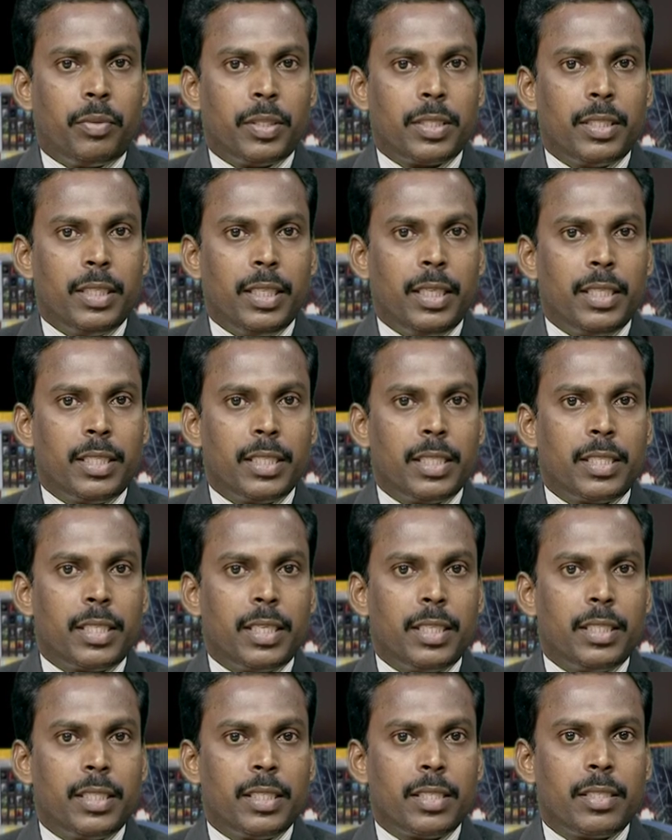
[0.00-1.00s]
first the initial
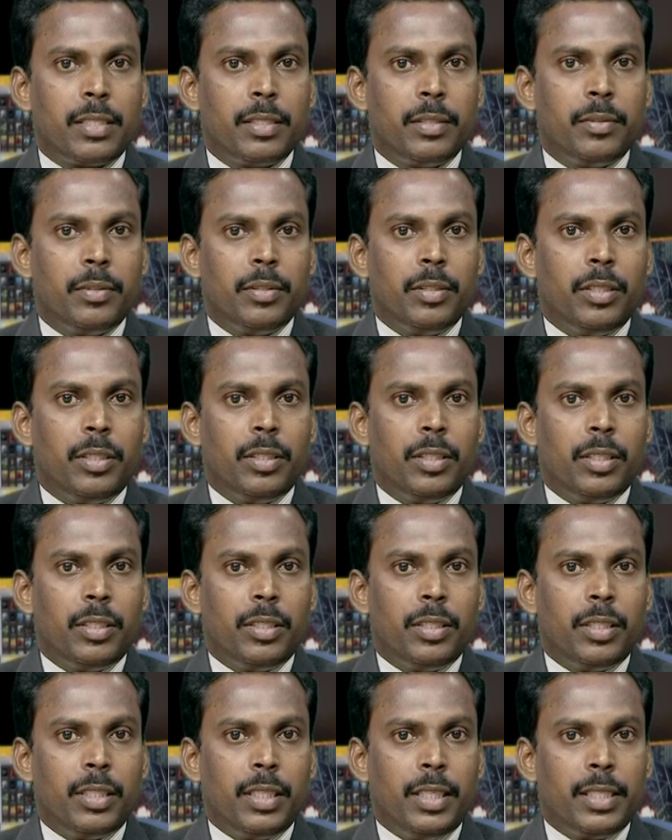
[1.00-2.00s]
stages
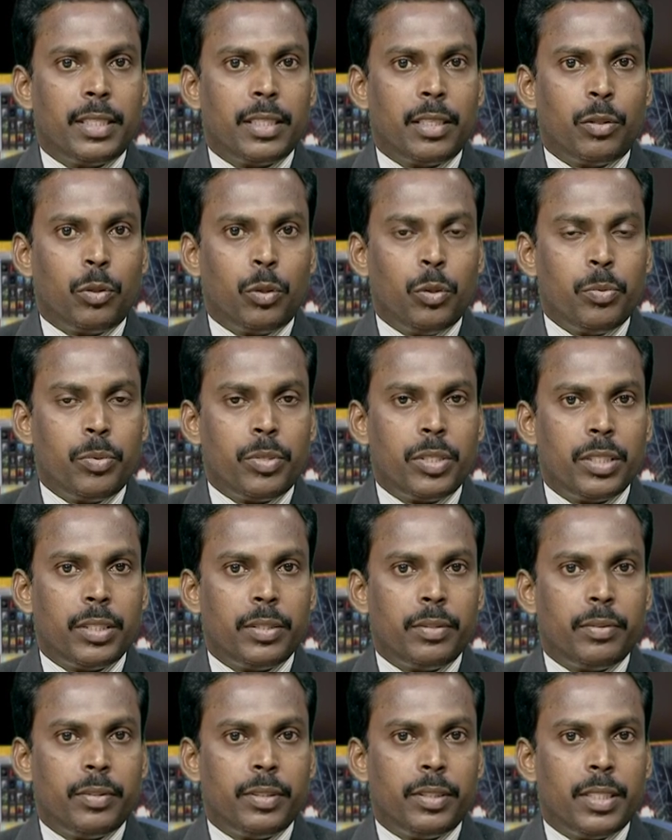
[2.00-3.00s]
initial groups
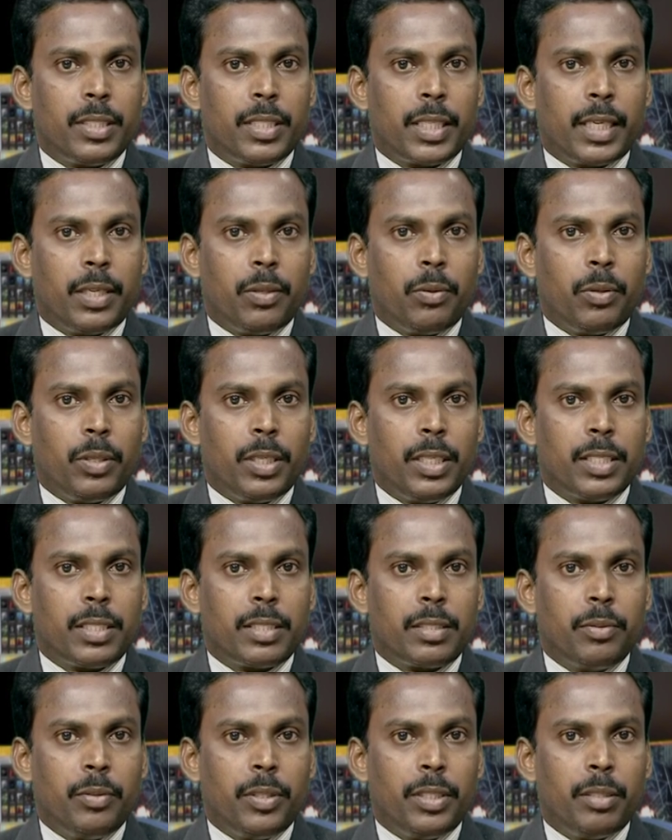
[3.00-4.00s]
the second one
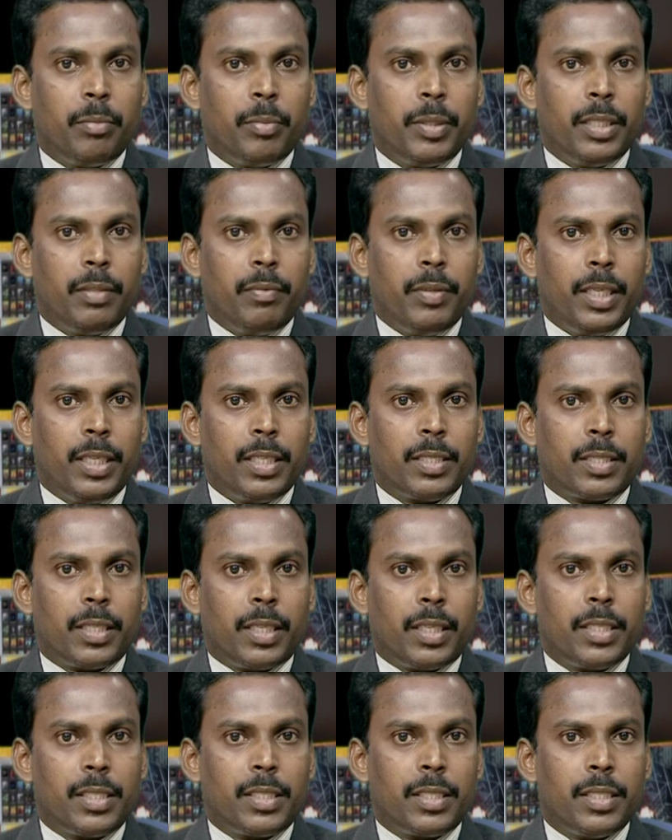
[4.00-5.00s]
is going to be the various
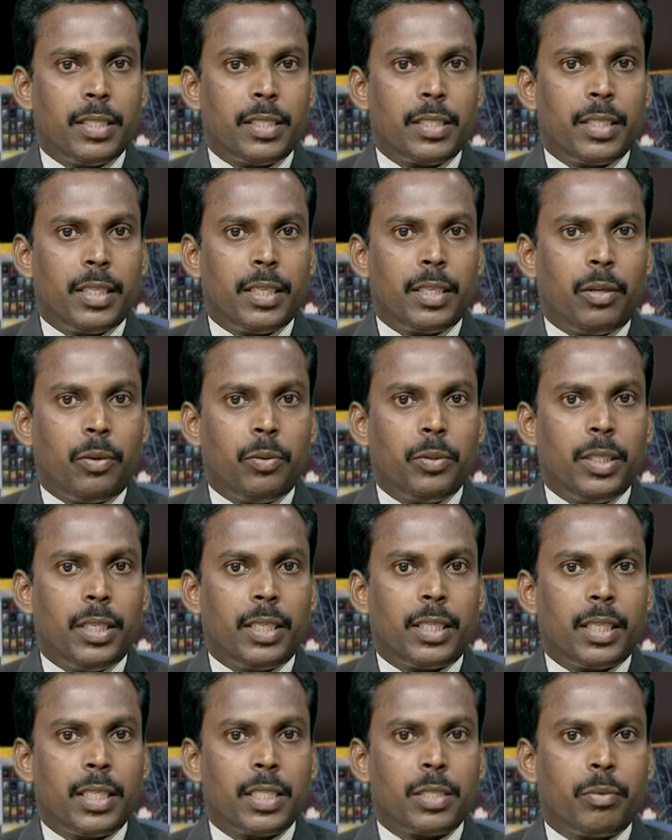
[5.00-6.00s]
transitions and how they
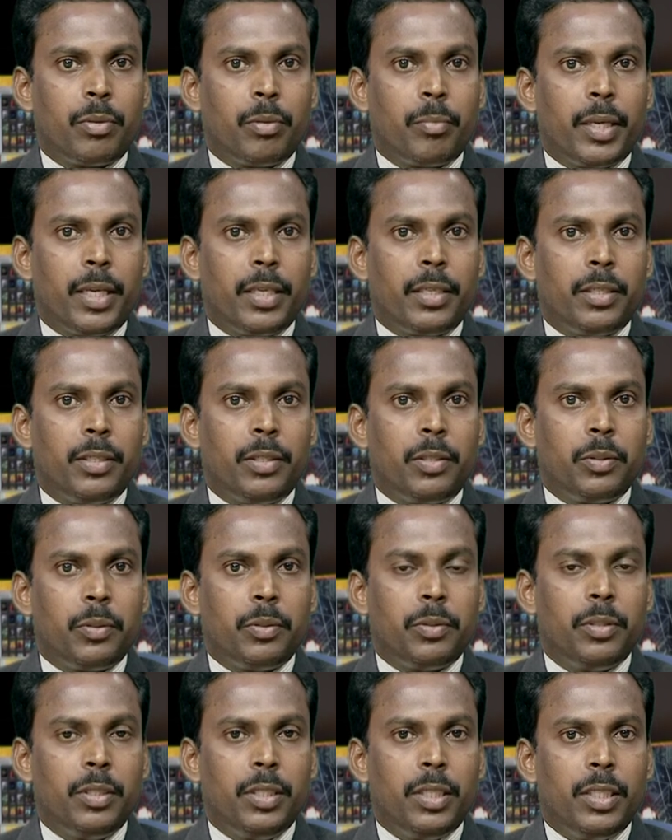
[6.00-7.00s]
are transforming it
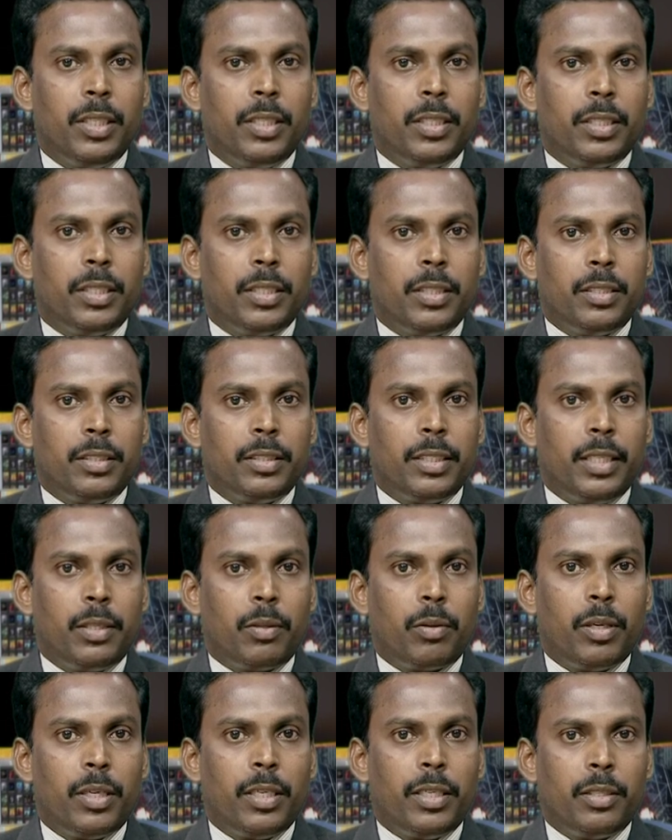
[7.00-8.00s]
into uh, the
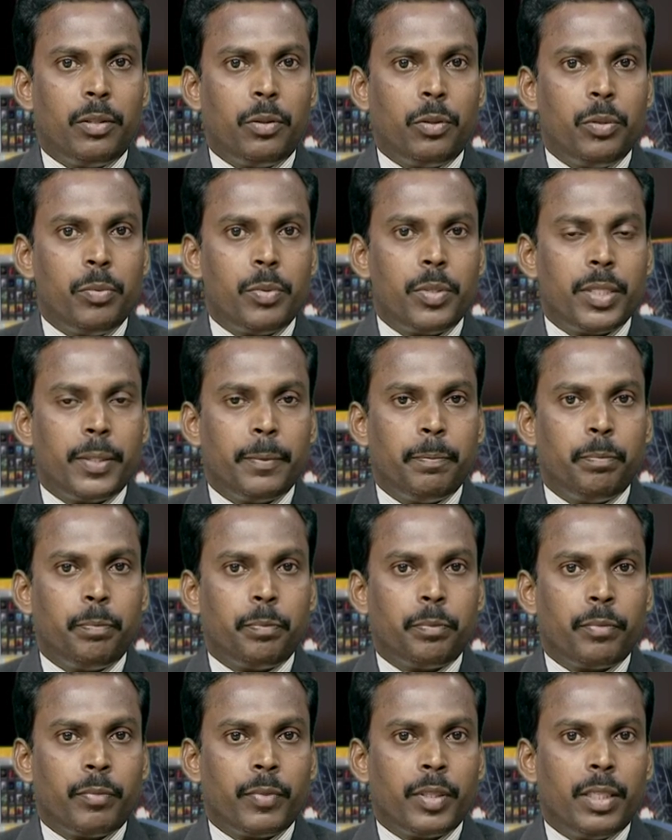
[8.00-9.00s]
equivalent groups
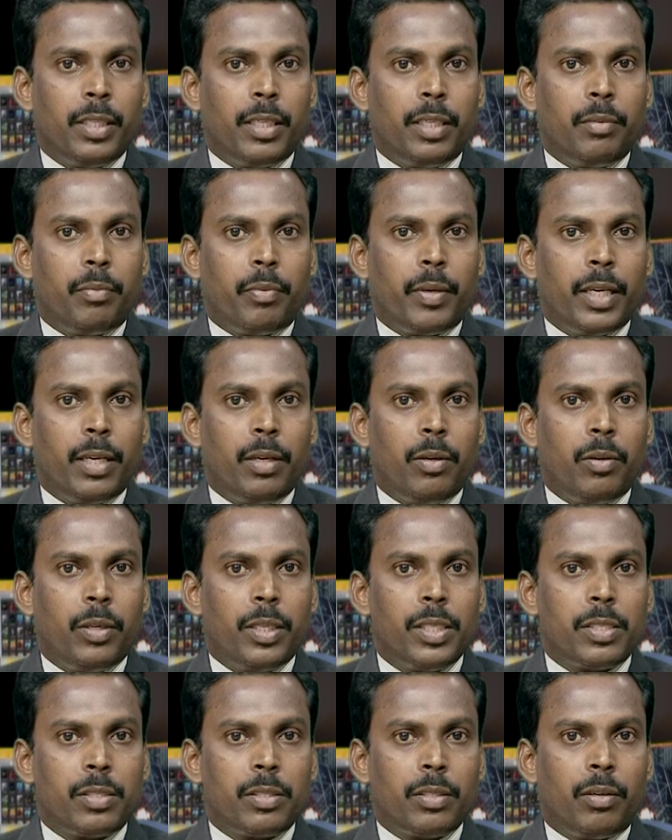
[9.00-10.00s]
and final
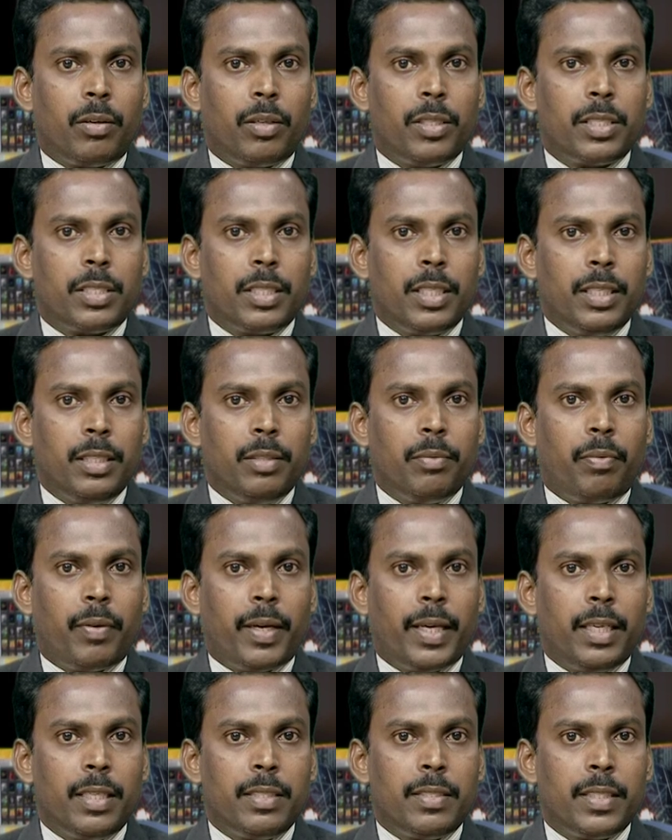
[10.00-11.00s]
one is on seeing the
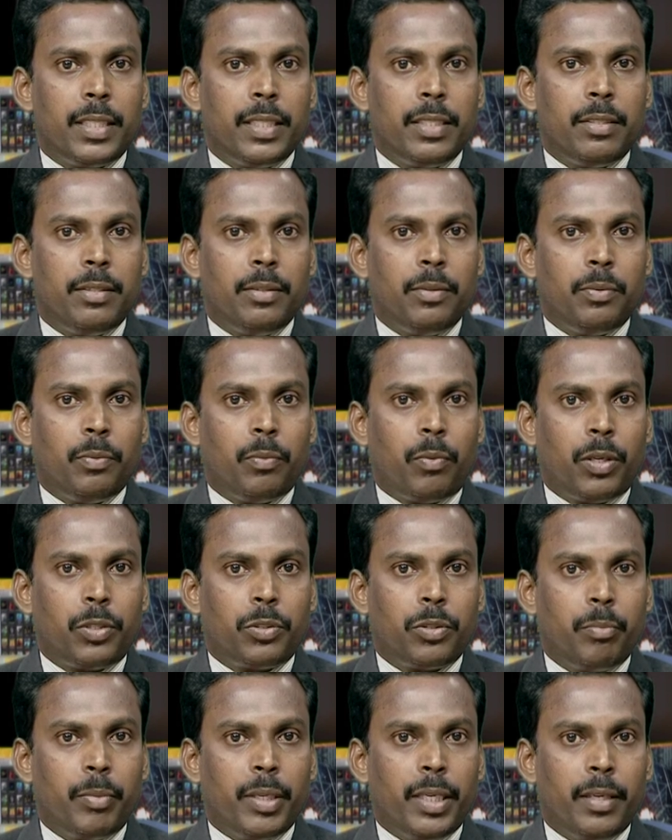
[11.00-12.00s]
final state
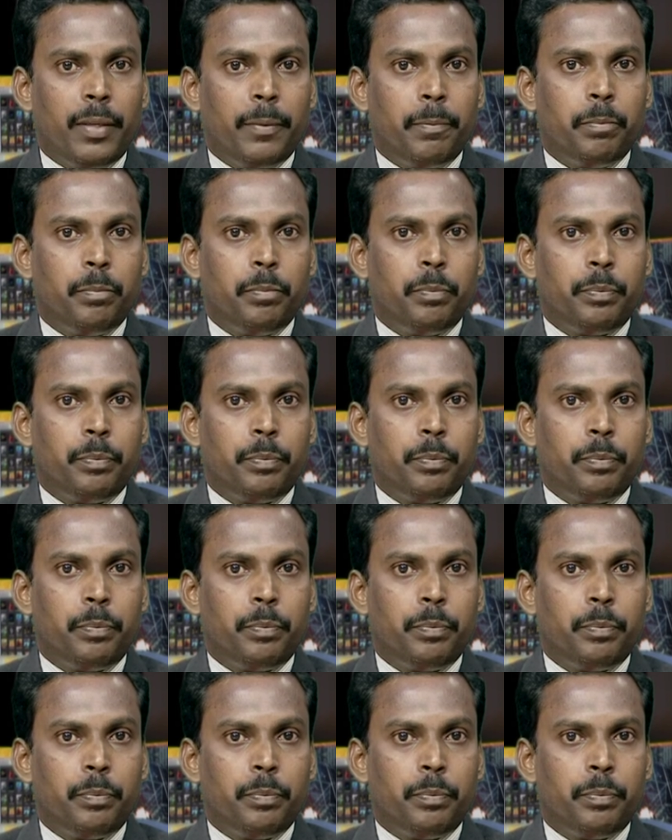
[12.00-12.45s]
what should be done.